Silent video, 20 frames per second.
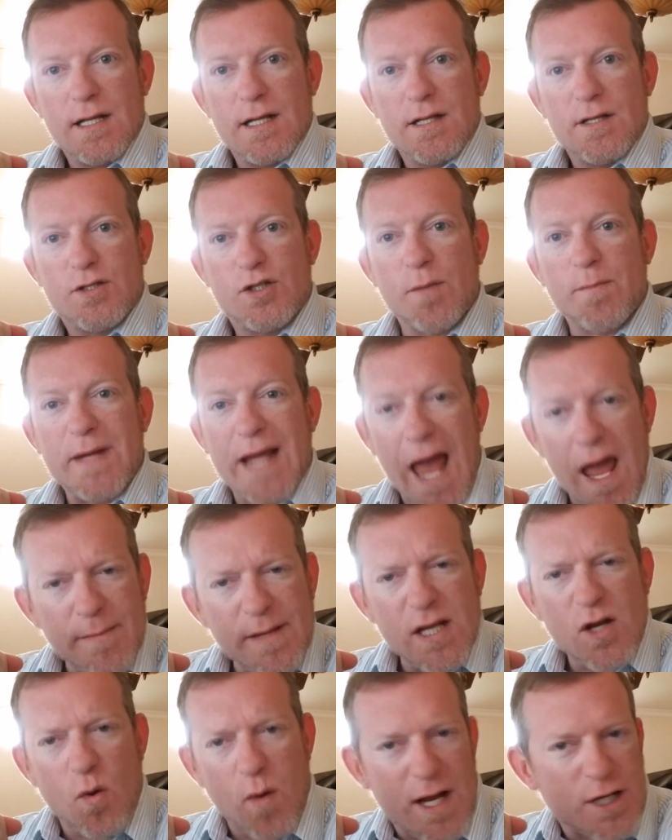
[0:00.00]
some
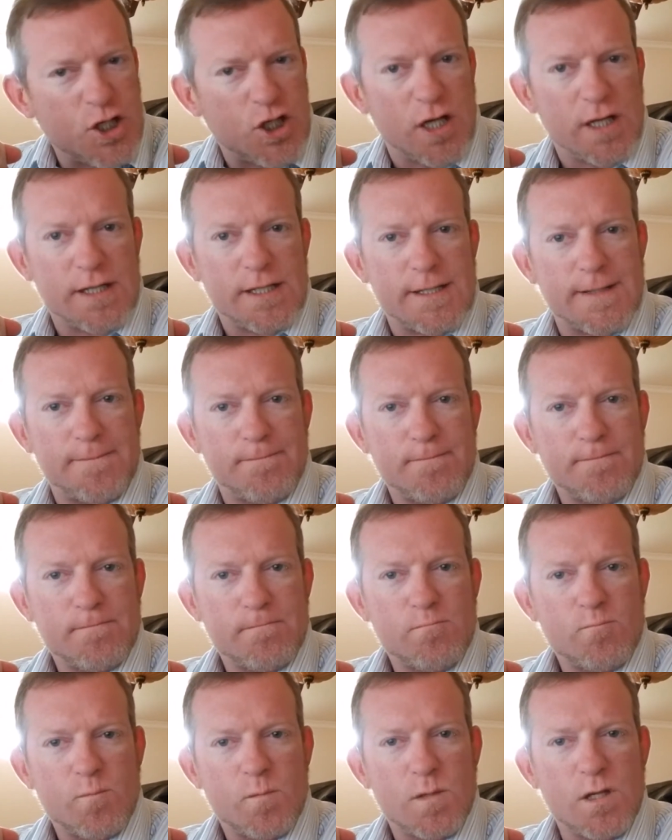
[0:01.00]
common questions.
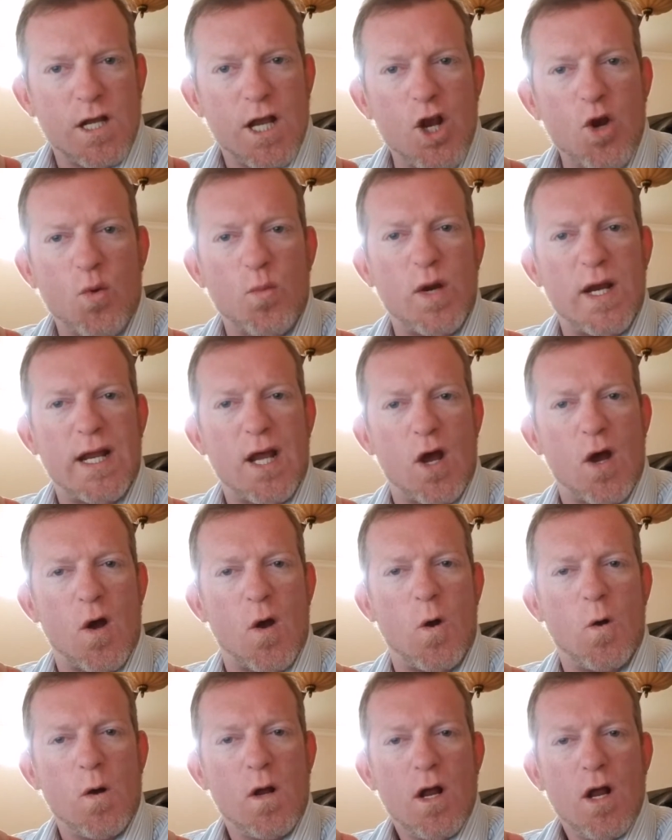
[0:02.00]
And here we
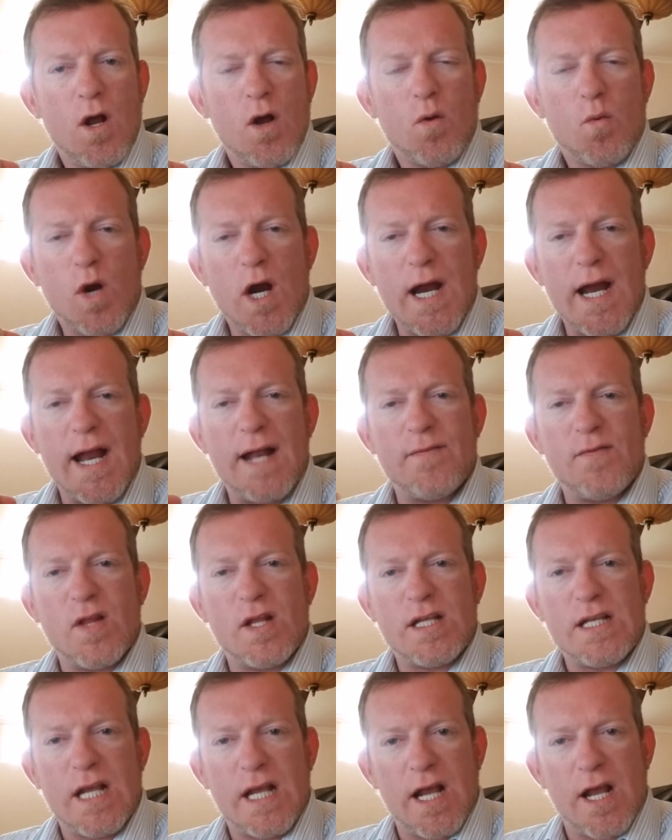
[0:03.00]
go. We're in
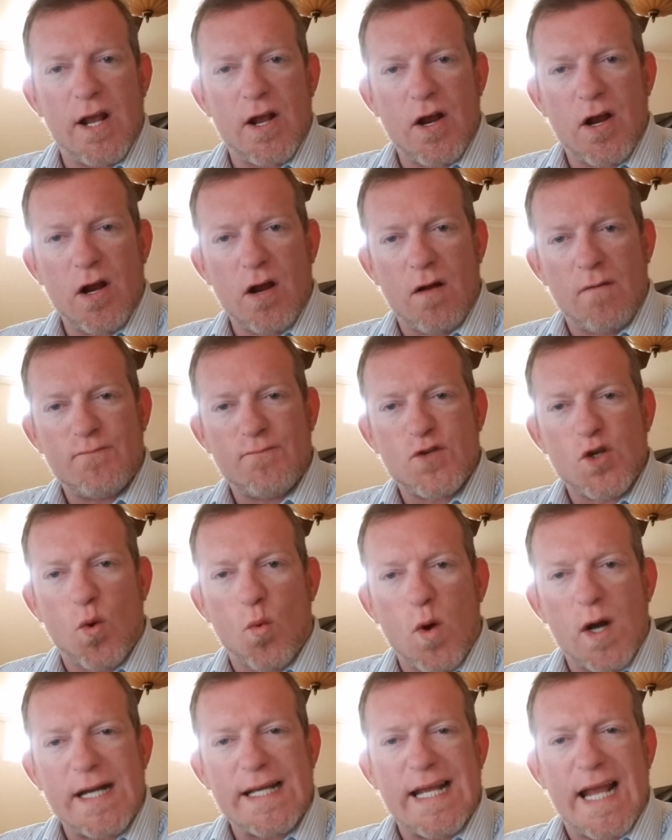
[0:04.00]
the year of
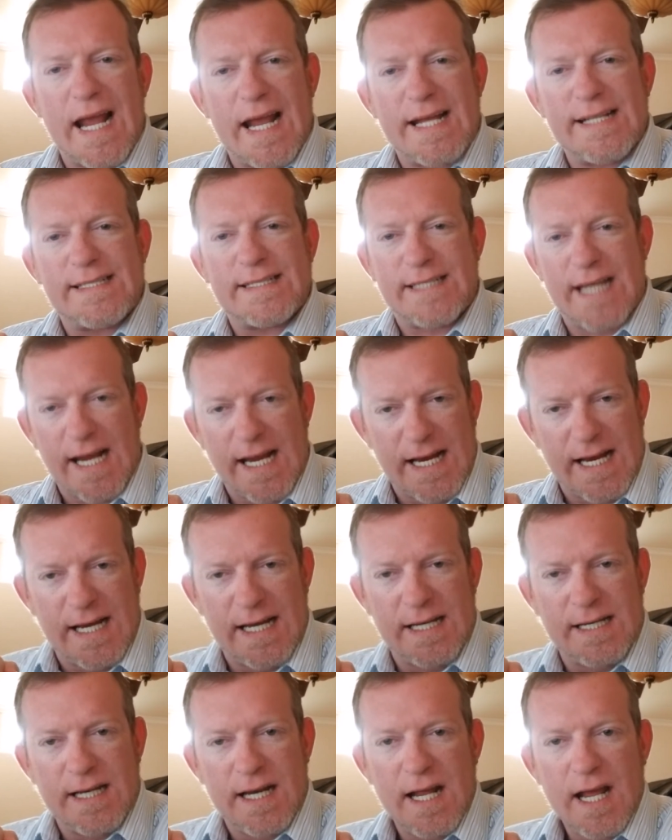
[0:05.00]

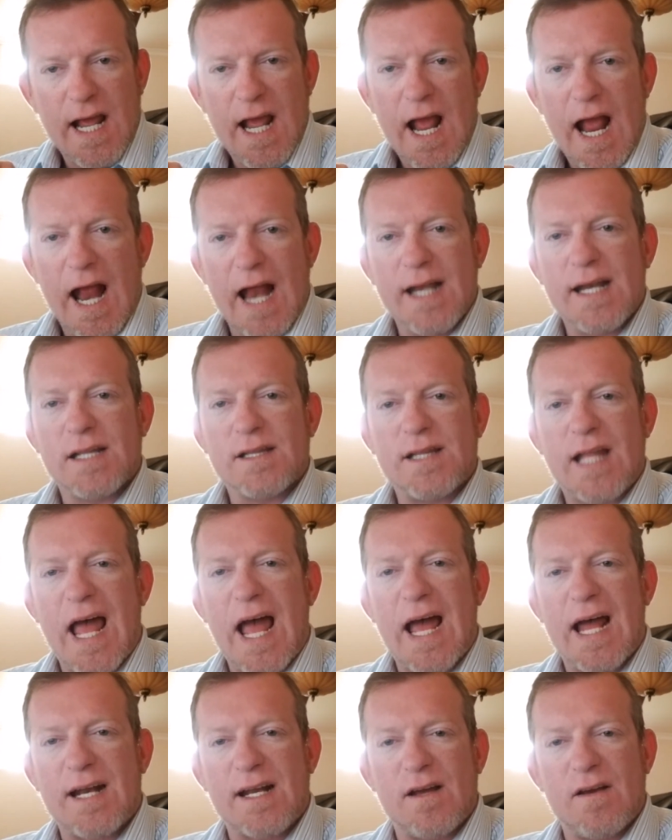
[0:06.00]
2018, and a
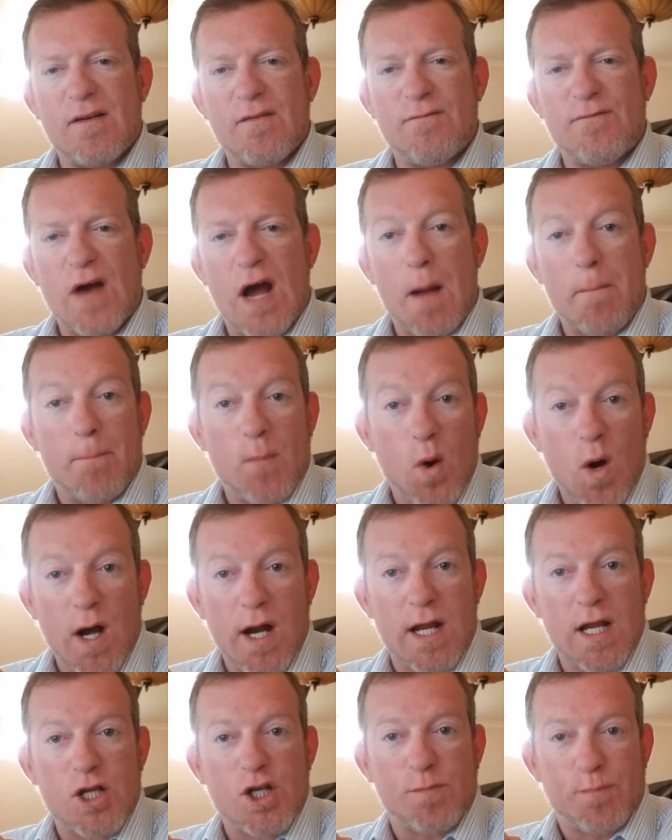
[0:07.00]
lot of
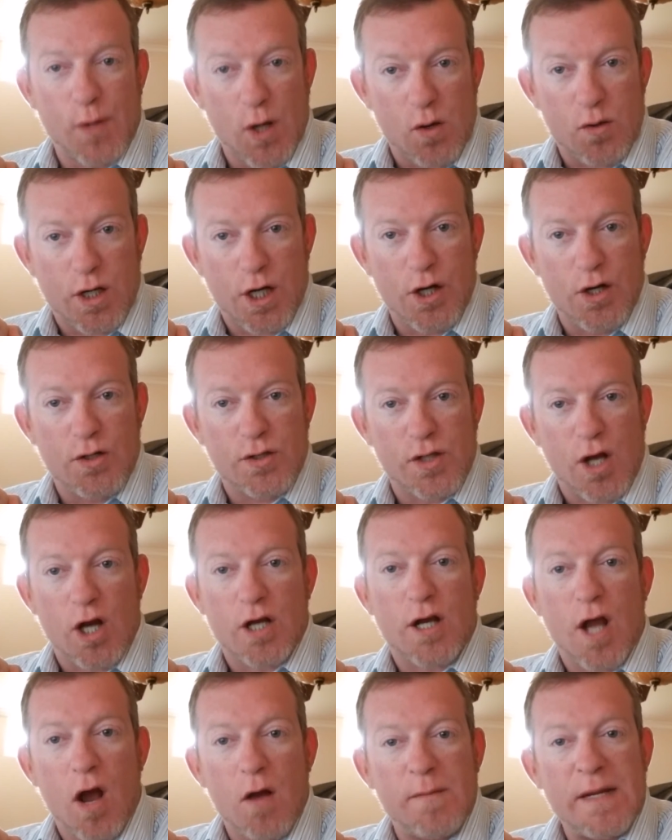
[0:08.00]
mortgage brokers are
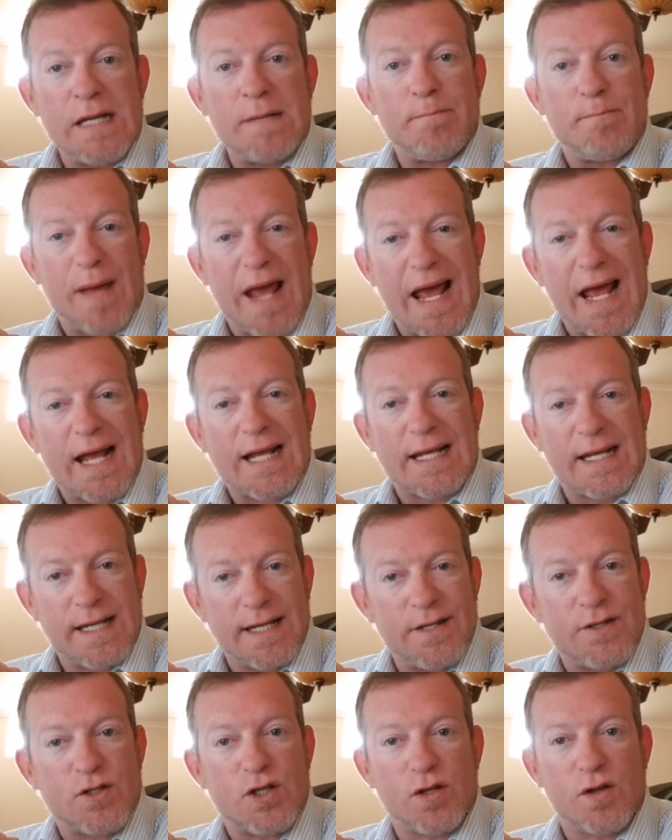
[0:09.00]
coming back
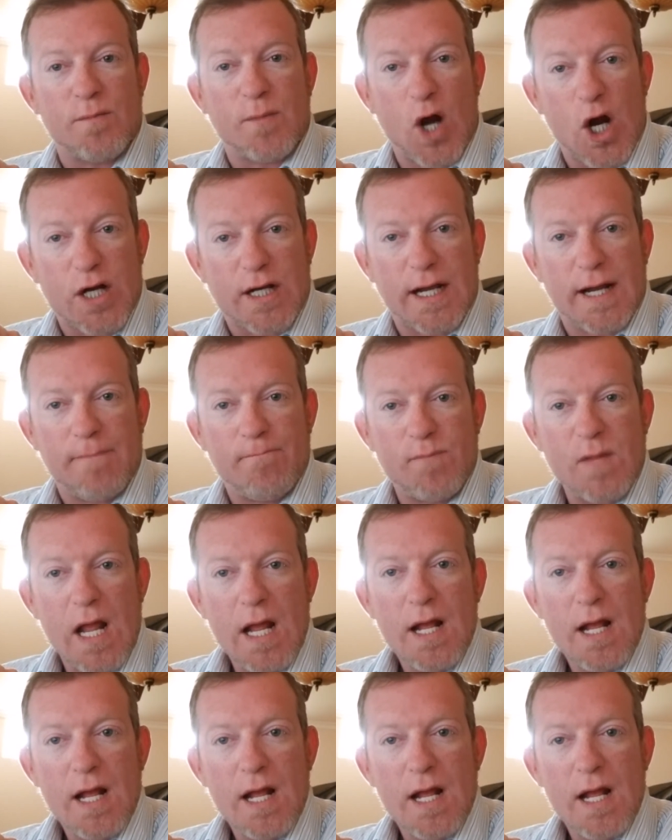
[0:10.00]
into the market.